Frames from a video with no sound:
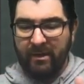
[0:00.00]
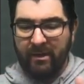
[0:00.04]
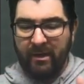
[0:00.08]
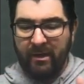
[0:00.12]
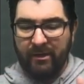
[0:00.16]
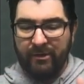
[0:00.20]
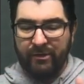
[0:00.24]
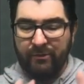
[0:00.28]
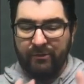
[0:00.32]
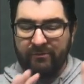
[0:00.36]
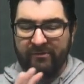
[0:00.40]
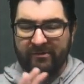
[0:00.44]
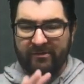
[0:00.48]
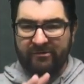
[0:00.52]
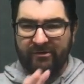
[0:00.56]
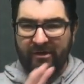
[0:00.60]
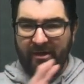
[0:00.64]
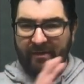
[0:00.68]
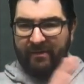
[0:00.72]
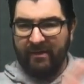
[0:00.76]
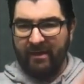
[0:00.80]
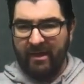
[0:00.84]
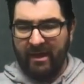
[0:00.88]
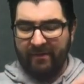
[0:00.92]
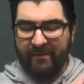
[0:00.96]
usage
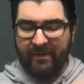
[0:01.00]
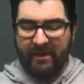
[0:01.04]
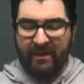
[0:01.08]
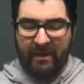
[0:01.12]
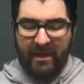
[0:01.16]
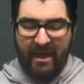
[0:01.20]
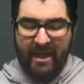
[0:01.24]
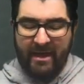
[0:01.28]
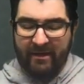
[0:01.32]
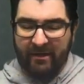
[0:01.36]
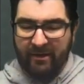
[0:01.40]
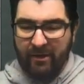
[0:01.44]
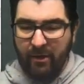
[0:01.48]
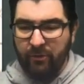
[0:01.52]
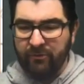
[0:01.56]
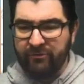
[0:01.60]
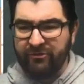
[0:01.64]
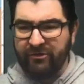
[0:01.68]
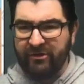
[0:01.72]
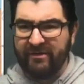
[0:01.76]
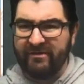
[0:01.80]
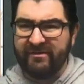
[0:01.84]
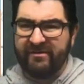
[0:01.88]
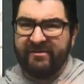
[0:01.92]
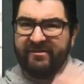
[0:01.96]
on the Atlantic
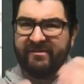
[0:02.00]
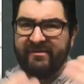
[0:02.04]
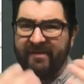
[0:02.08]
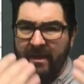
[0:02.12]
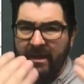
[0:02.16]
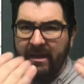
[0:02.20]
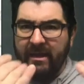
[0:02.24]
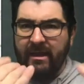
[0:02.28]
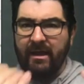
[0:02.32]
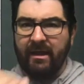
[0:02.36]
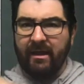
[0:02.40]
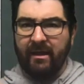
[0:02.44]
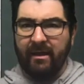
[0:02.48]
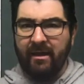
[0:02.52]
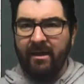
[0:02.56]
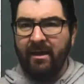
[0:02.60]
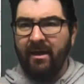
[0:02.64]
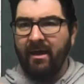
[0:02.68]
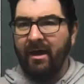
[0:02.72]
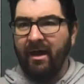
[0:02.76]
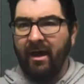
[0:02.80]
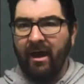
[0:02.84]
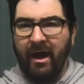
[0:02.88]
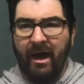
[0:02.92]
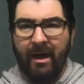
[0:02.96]
Ocean, sinking
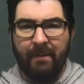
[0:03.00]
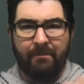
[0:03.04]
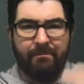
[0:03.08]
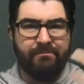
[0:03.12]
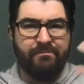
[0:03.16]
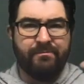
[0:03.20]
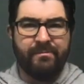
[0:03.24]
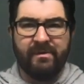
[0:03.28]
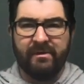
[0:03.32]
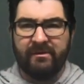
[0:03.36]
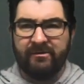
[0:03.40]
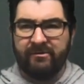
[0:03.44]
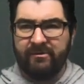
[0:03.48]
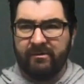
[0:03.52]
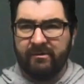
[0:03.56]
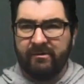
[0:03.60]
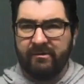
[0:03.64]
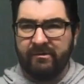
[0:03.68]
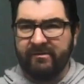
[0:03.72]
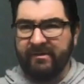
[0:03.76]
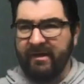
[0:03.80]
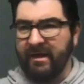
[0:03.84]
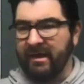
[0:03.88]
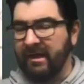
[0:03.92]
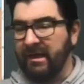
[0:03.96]

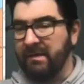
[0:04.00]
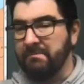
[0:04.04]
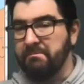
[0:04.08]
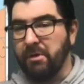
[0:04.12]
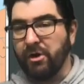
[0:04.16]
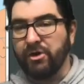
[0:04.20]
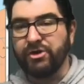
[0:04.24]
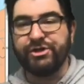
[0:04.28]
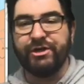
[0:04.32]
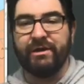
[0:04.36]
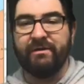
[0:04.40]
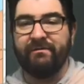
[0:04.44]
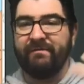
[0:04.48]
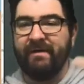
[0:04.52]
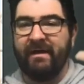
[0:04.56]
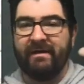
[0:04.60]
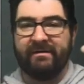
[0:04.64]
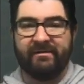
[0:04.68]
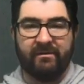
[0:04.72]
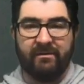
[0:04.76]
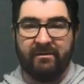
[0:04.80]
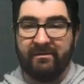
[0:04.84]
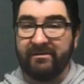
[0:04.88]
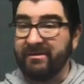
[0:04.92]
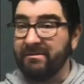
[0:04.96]
merchant
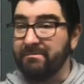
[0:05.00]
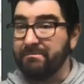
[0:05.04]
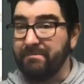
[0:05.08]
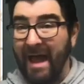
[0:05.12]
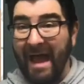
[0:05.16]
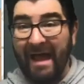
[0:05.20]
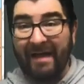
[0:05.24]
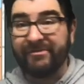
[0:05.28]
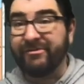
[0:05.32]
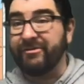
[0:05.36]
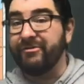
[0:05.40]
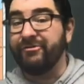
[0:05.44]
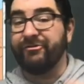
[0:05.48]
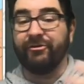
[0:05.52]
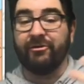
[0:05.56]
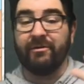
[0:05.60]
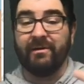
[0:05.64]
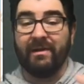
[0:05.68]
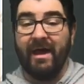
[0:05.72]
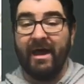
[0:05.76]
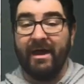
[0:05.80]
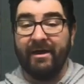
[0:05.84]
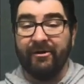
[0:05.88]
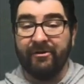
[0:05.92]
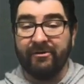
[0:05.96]
vessels and passenger
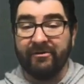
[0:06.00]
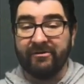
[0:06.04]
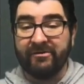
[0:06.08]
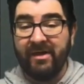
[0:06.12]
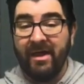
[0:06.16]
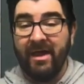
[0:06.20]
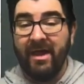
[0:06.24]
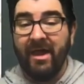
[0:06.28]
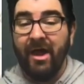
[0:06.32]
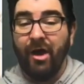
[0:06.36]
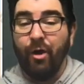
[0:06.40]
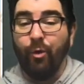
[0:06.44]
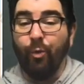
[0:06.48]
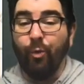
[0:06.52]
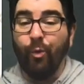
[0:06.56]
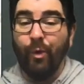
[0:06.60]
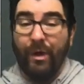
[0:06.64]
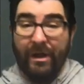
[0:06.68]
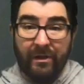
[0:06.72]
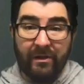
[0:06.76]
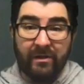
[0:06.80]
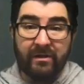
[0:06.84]
liners, will